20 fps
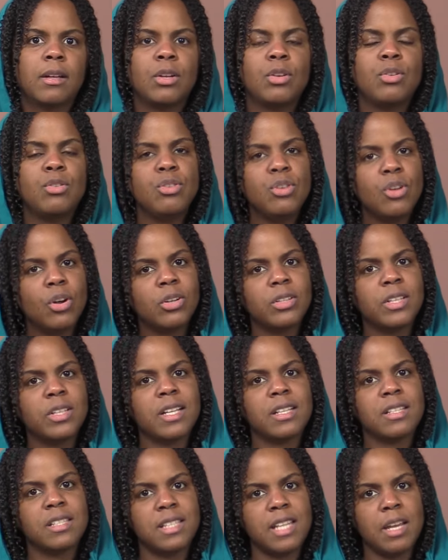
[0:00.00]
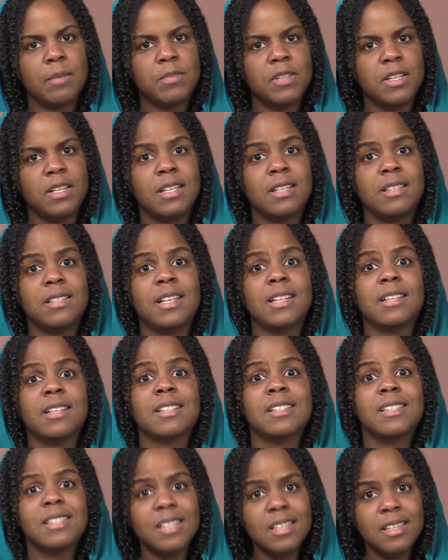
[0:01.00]
not accepting its
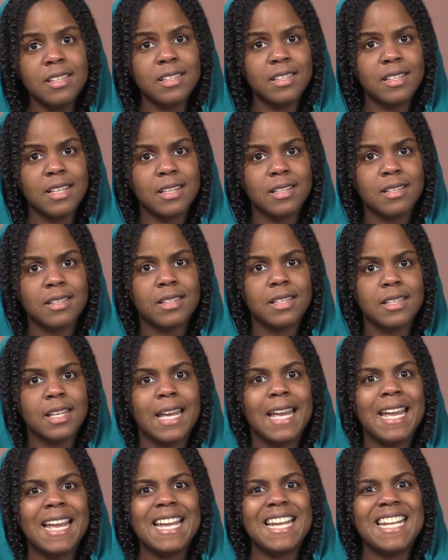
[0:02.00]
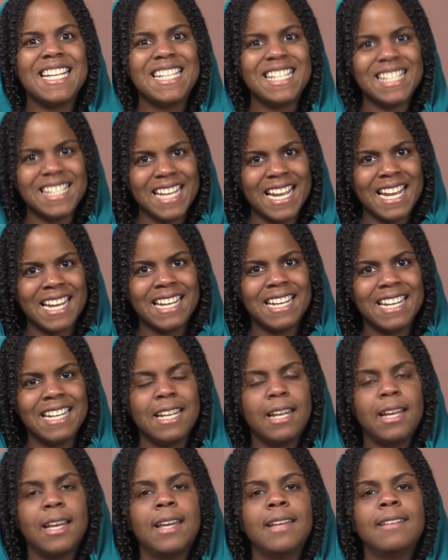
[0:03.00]
existence, it's
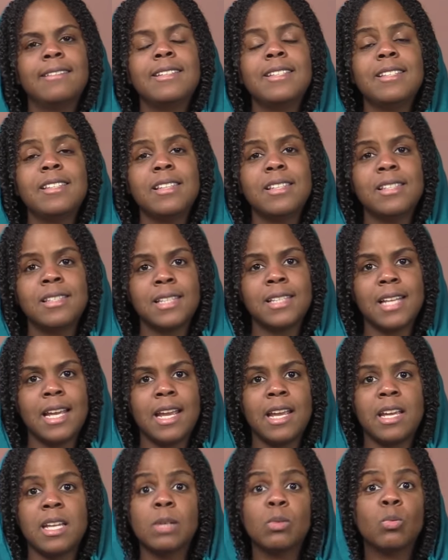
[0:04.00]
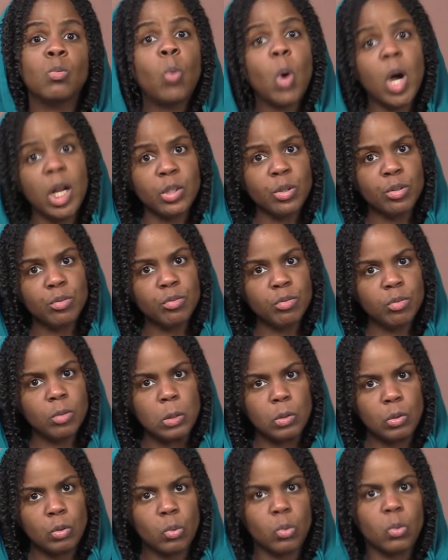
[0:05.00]
saying, this is a
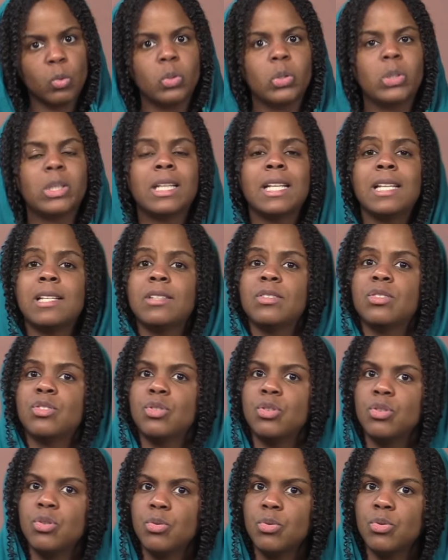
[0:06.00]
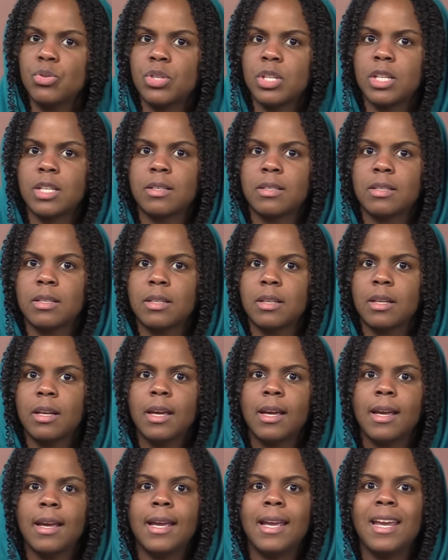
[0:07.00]
wonderful tool, let's use it
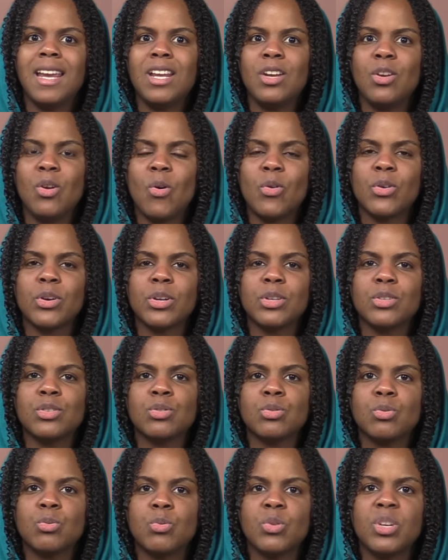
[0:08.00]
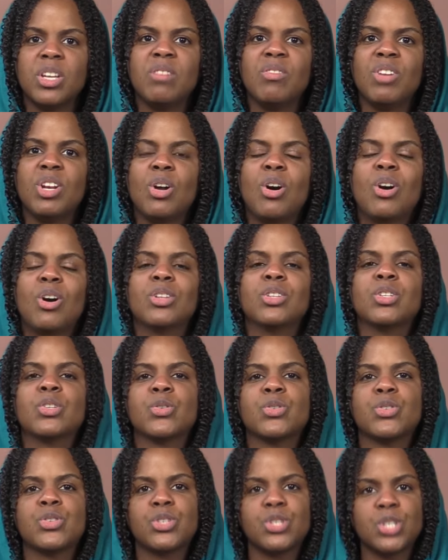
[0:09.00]
in order to even
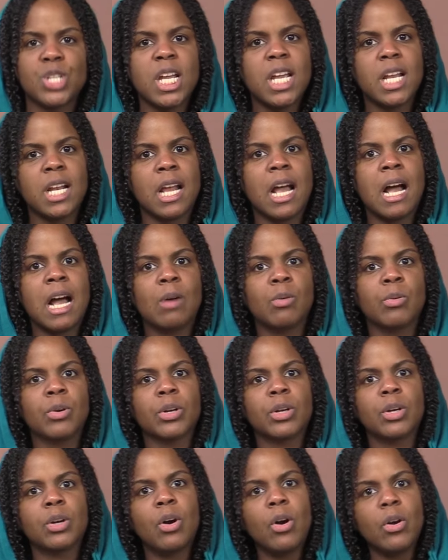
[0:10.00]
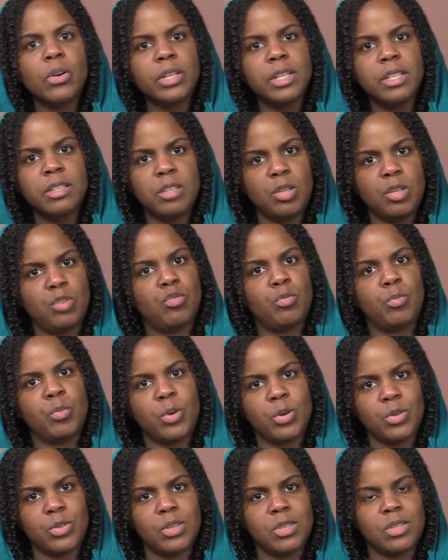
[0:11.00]
understand our cognitive
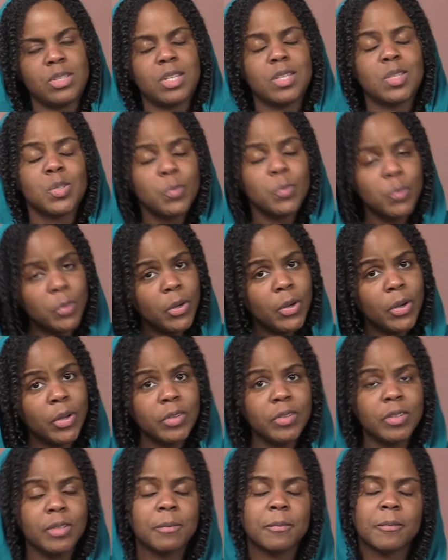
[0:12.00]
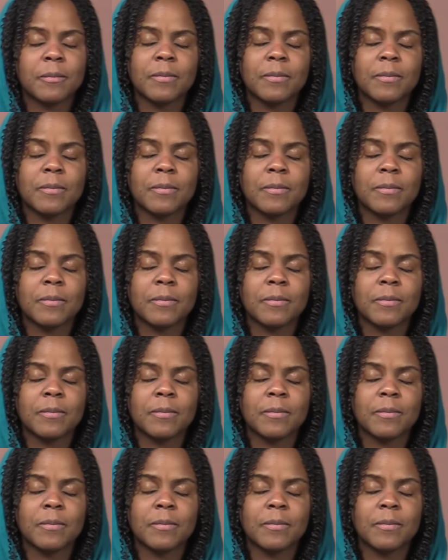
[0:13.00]
processes. But